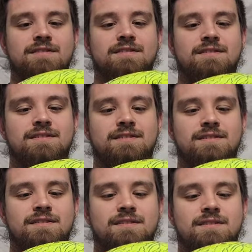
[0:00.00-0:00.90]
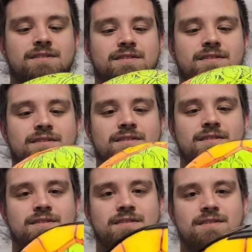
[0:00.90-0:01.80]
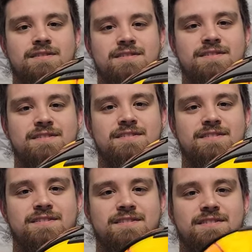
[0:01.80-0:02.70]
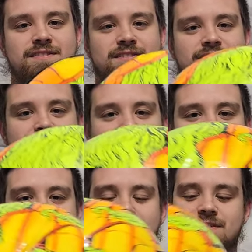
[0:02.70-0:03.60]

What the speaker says: No one is speaking in this clip.